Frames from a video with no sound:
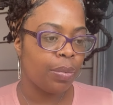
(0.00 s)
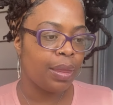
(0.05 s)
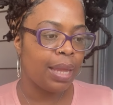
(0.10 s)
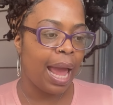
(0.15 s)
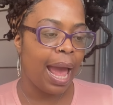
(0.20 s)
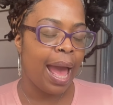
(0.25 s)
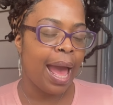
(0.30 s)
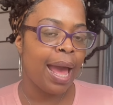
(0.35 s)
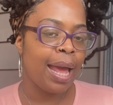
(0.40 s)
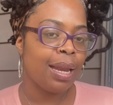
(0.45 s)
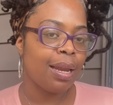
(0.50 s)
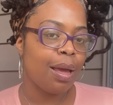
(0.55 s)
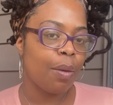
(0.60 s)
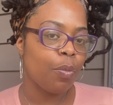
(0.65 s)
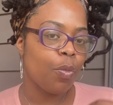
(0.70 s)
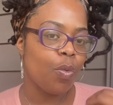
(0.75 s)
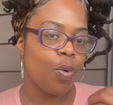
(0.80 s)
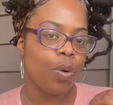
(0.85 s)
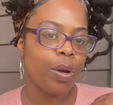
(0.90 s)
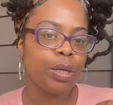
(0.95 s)
that
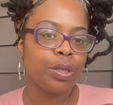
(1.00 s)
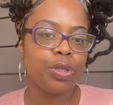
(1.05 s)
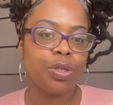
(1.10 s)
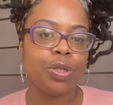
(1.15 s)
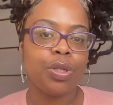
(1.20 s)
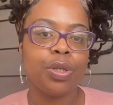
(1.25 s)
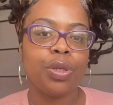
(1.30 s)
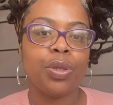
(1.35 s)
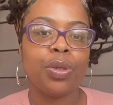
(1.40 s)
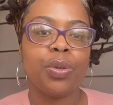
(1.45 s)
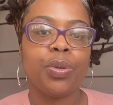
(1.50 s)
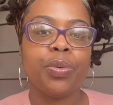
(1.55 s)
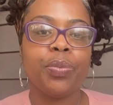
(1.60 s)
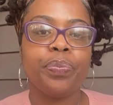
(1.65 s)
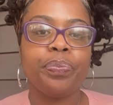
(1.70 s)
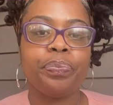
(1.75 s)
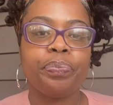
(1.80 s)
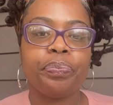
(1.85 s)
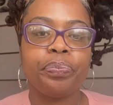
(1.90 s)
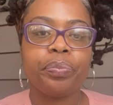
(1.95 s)
I'm going
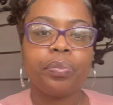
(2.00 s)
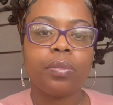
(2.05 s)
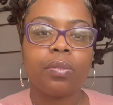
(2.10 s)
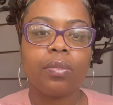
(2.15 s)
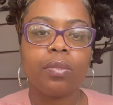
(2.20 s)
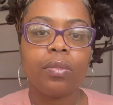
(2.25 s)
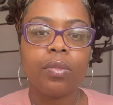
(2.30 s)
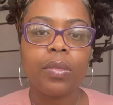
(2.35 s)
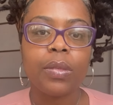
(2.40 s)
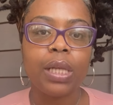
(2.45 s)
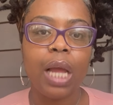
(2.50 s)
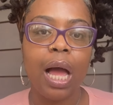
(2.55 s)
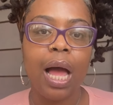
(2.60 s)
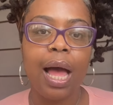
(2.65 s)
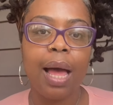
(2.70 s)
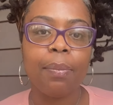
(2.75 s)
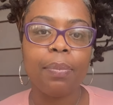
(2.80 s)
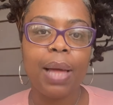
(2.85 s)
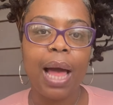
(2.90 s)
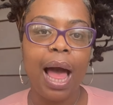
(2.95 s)

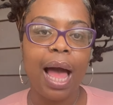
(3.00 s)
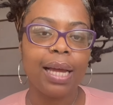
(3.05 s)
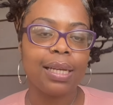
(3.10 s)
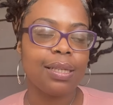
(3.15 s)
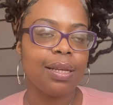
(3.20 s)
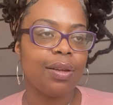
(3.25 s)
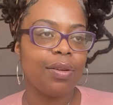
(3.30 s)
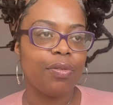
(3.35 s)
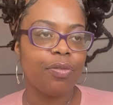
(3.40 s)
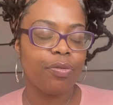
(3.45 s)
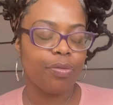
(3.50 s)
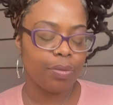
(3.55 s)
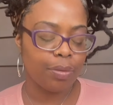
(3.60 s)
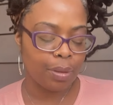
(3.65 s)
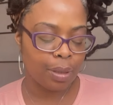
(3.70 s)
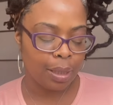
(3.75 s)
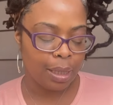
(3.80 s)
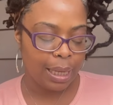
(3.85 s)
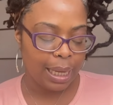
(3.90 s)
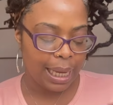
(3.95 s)
to kind
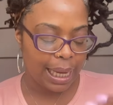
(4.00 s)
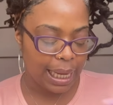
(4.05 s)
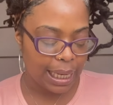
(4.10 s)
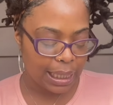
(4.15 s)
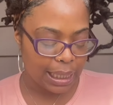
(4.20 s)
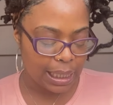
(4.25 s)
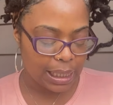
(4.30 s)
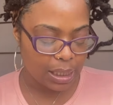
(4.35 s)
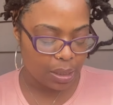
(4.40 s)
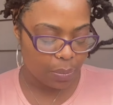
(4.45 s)
of end this